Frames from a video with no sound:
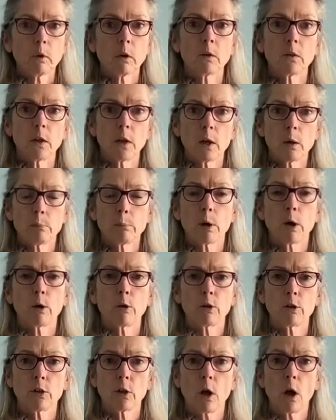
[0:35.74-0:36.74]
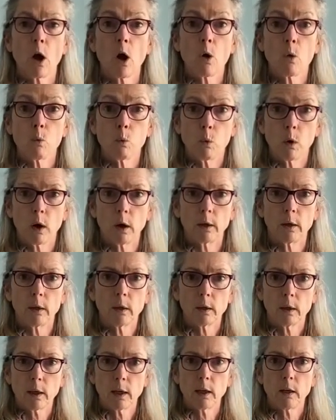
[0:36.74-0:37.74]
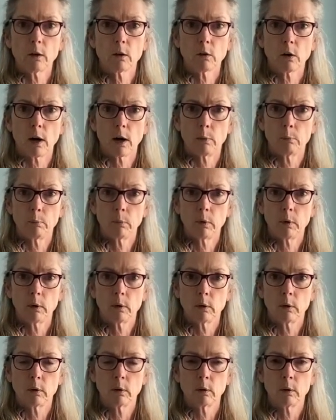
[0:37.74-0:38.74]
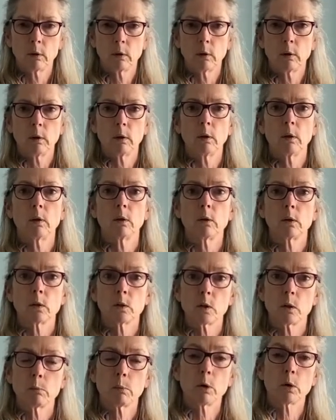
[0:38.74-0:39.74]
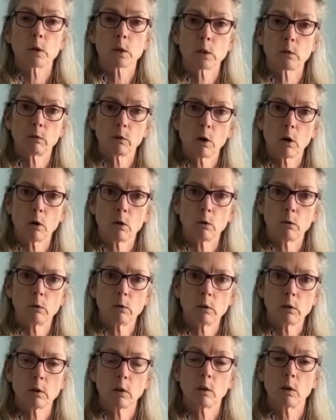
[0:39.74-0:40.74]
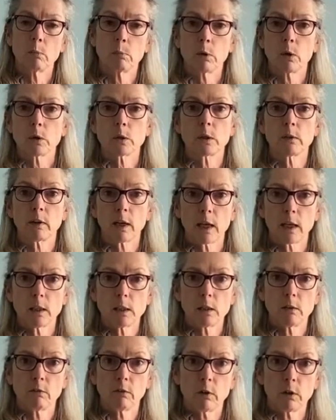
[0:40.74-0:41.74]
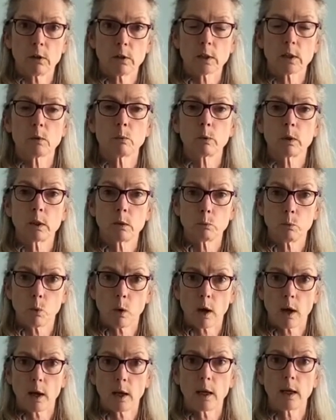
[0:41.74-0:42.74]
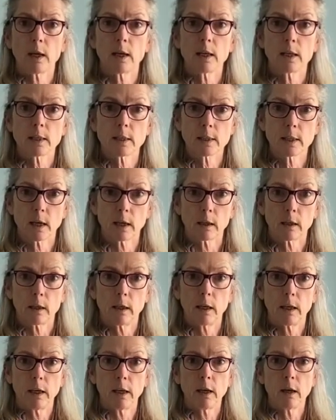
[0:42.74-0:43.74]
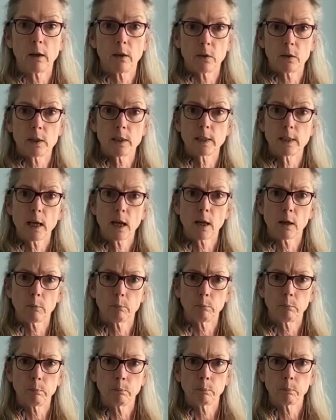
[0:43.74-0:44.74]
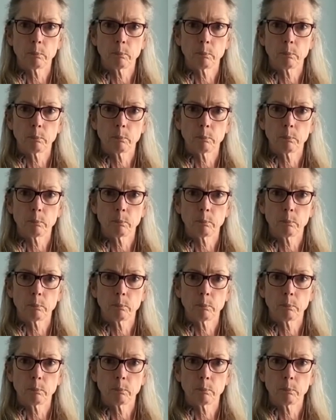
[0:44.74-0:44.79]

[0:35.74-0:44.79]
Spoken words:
They are both 1 kilogram. So the box of gold and the box of candy floss would weigh exactly the same.